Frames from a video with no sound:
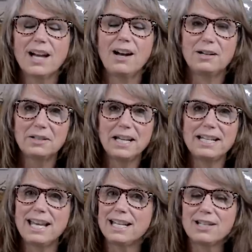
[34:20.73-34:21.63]
all
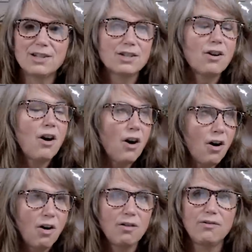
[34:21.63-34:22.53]
right, and it just
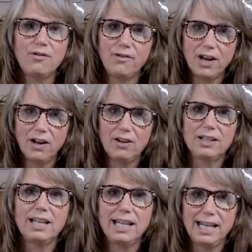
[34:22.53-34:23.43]
all fell
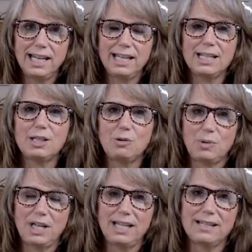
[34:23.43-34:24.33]
into
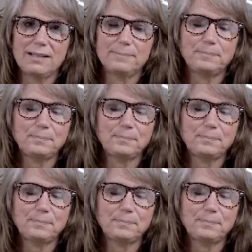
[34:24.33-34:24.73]
place.